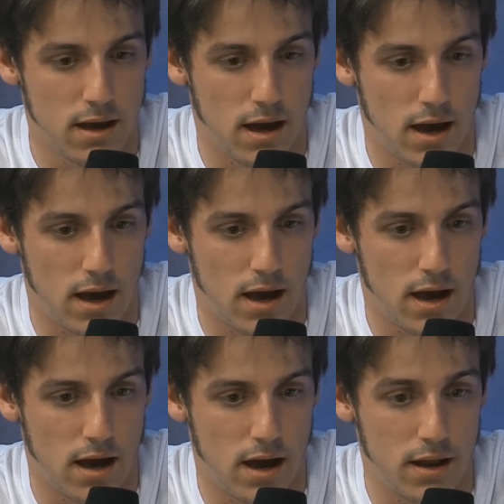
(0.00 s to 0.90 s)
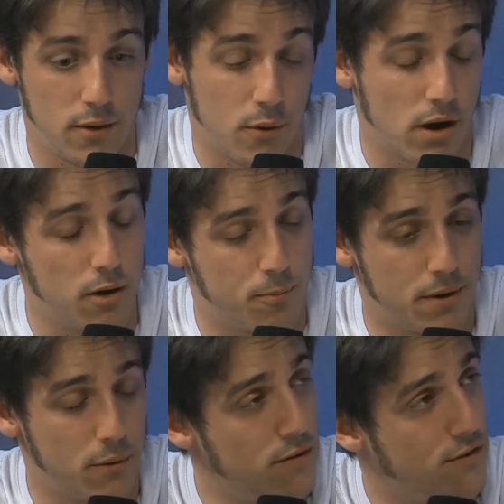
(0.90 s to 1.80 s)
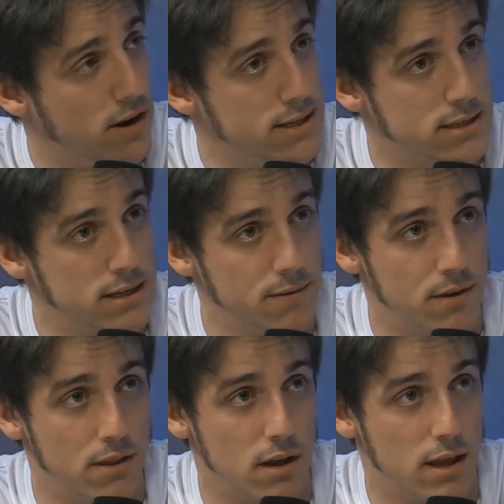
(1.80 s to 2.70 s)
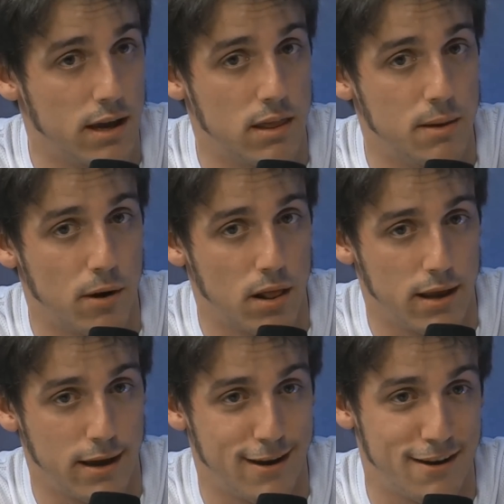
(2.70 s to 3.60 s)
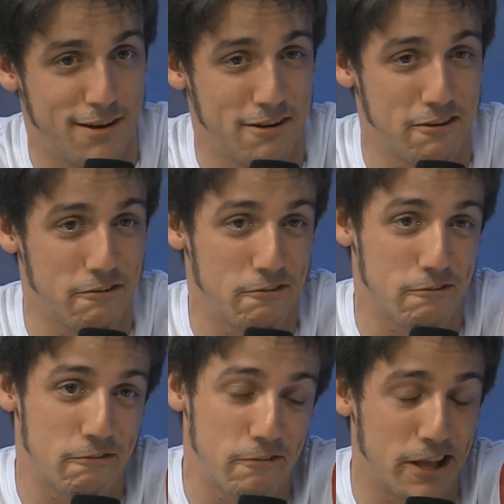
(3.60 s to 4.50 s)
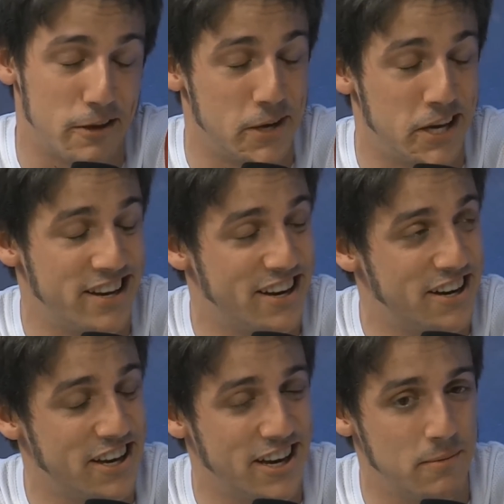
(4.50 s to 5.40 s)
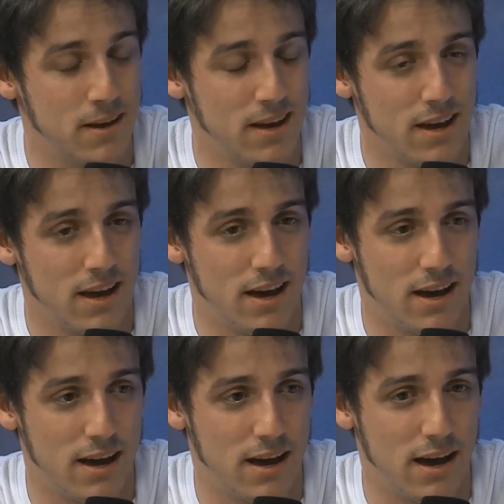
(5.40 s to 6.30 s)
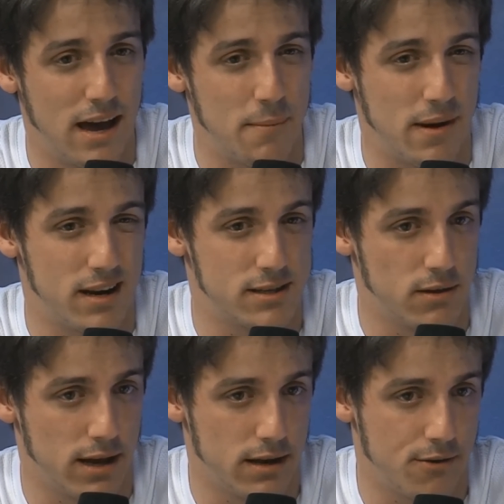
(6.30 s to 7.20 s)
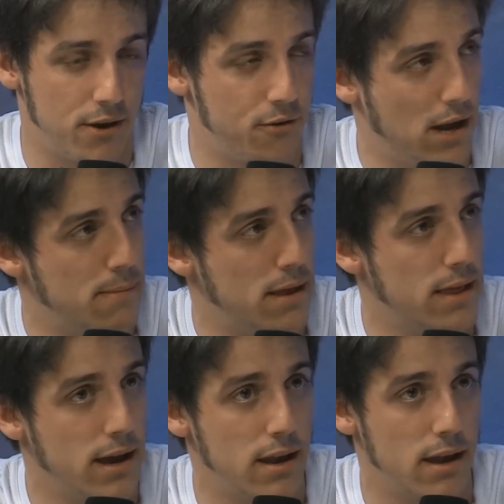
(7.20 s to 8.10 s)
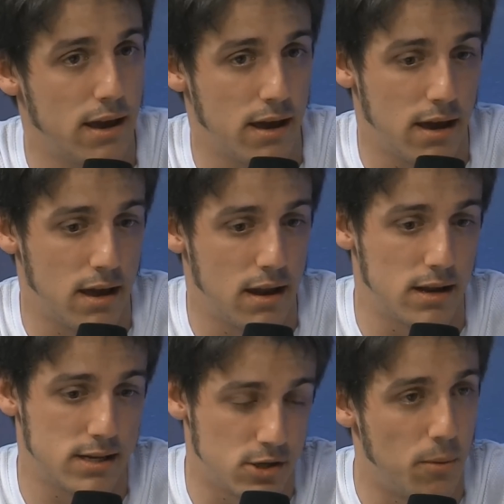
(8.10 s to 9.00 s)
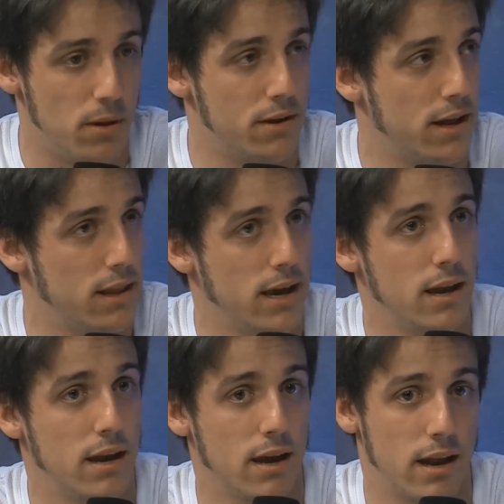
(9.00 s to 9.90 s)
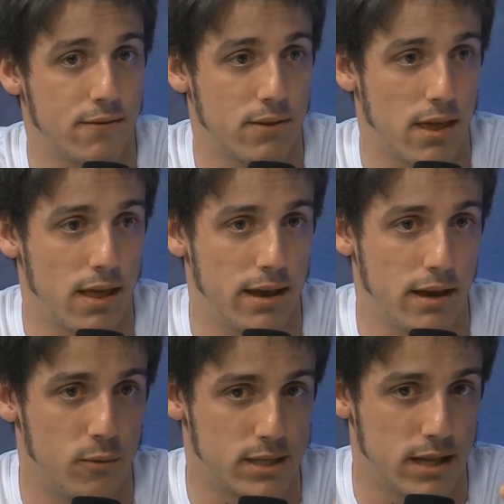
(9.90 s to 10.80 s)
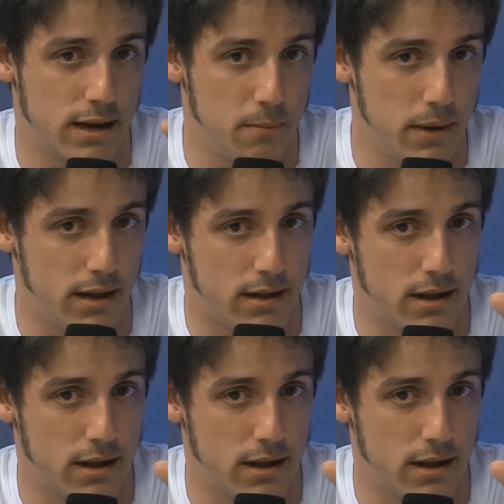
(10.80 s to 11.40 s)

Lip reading: And it worked out pretty well for us, even though the bottom lane failed a bit early game. I managed to try to camp that lane and snowball in that lane, and after that it was mid